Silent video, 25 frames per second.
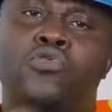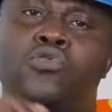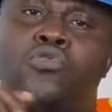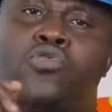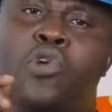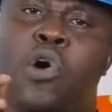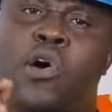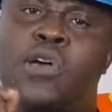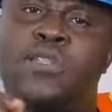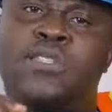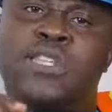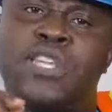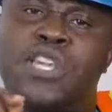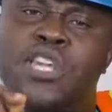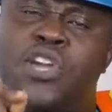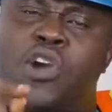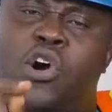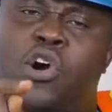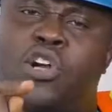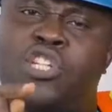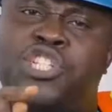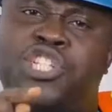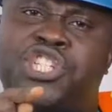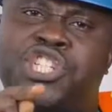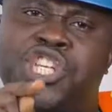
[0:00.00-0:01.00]
does he
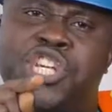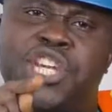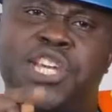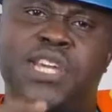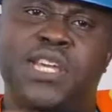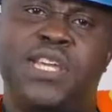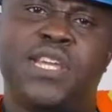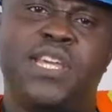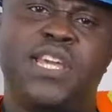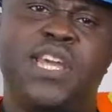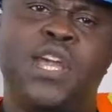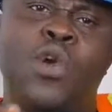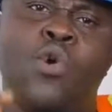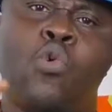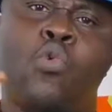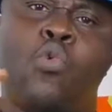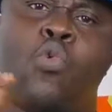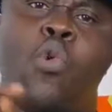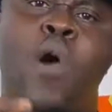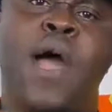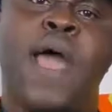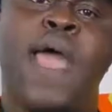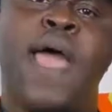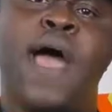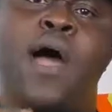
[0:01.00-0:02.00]
or she
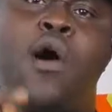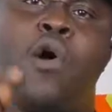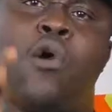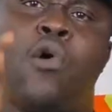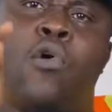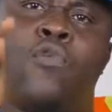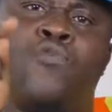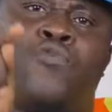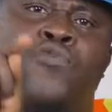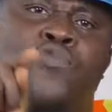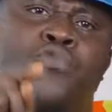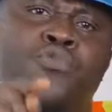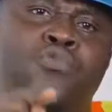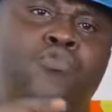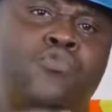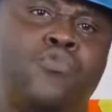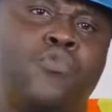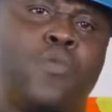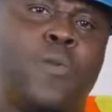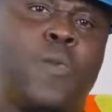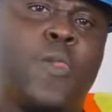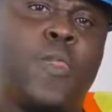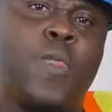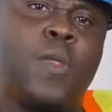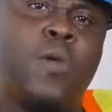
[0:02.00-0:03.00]
inquire of you
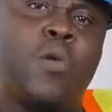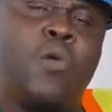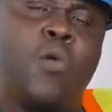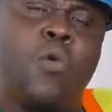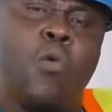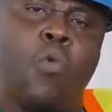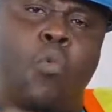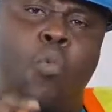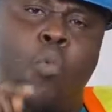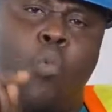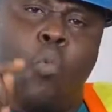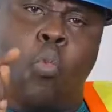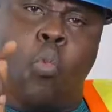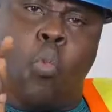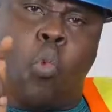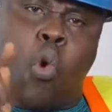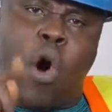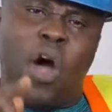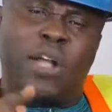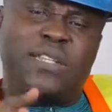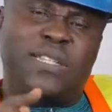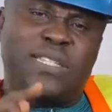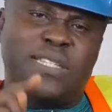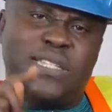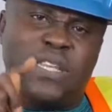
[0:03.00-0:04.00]

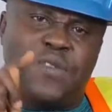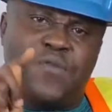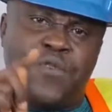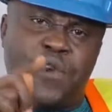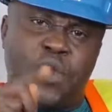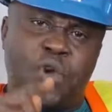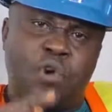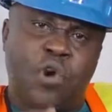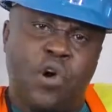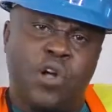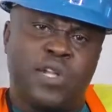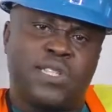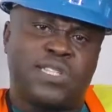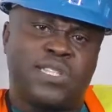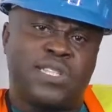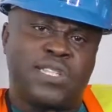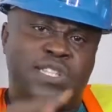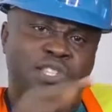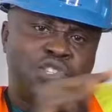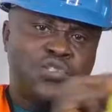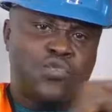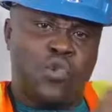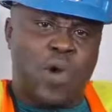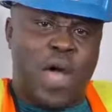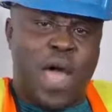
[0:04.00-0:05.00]
what
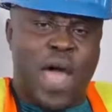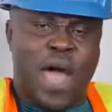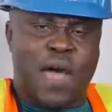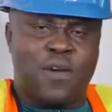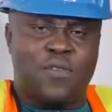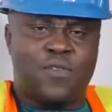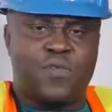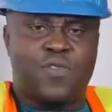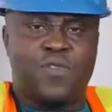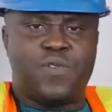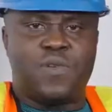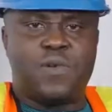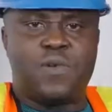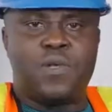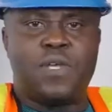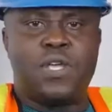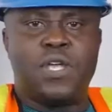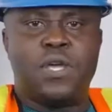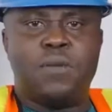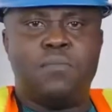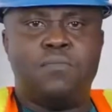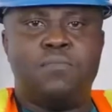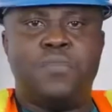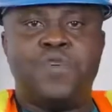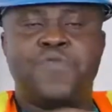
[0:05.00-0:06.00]
difficulties you have
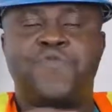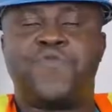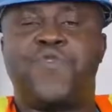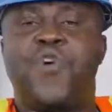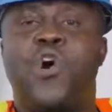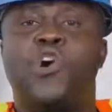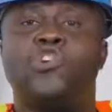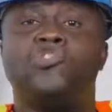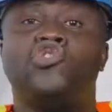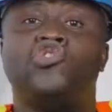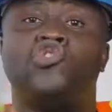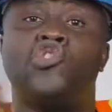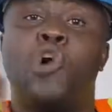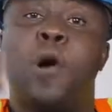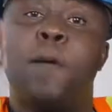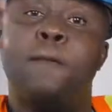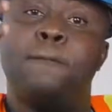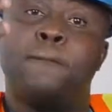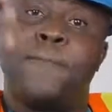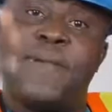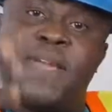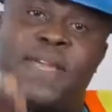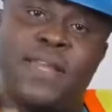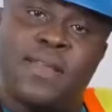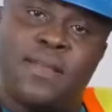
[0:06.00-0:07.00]
before
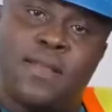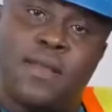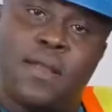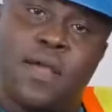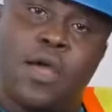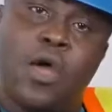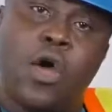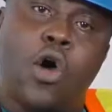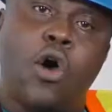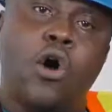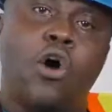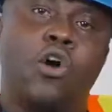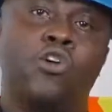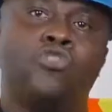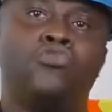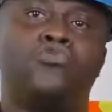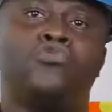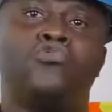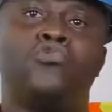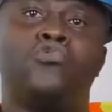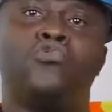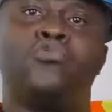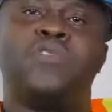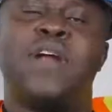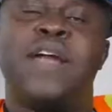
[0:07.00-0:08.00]
jumping on
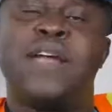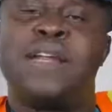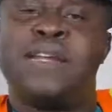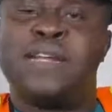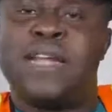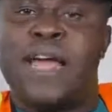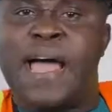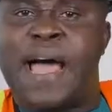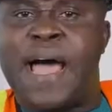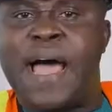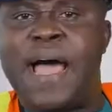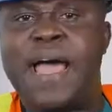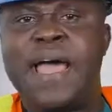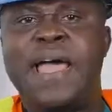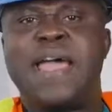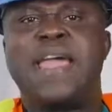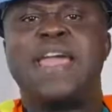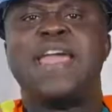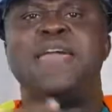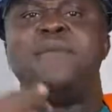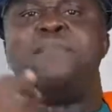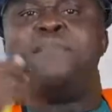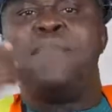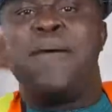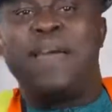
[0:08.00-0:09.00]
to render
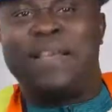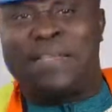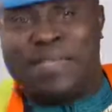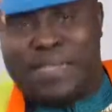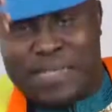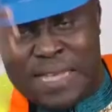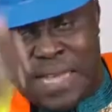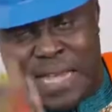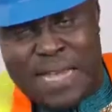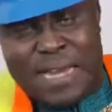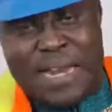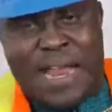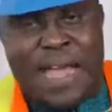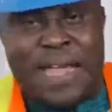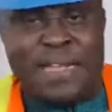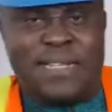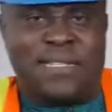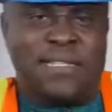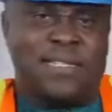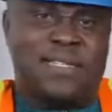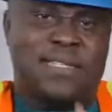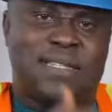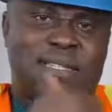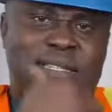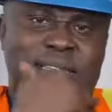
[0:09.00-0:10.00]
a
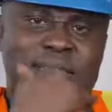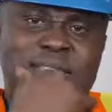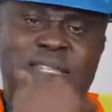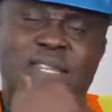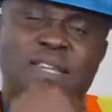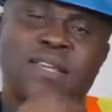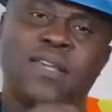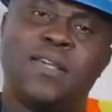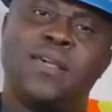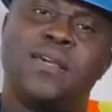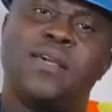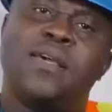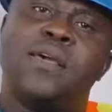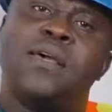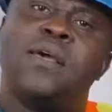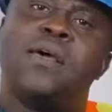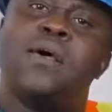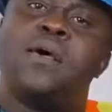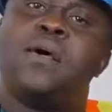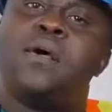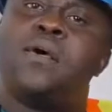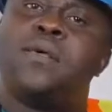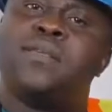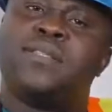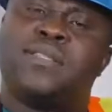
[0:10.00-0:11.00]
maintenance
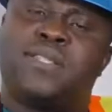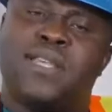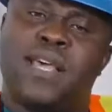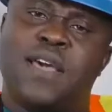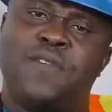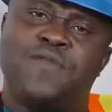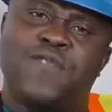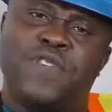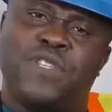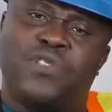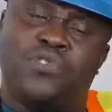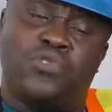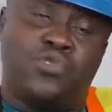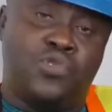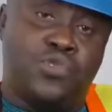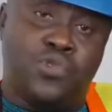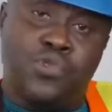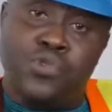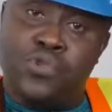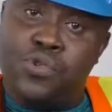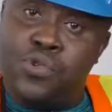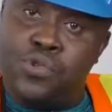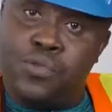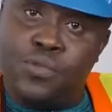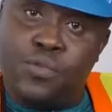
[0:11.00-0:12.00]
service to
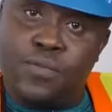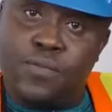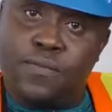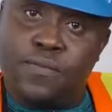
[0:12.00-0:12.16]
you?